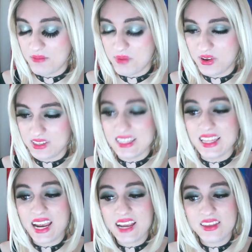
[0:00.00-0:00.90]
Because I
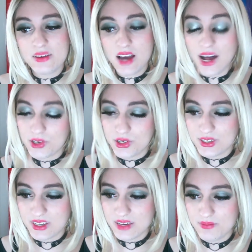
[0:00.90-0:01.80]
like the color
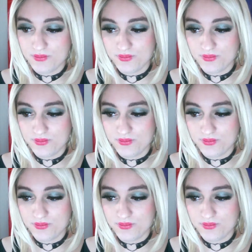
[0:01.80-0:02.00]
scheme,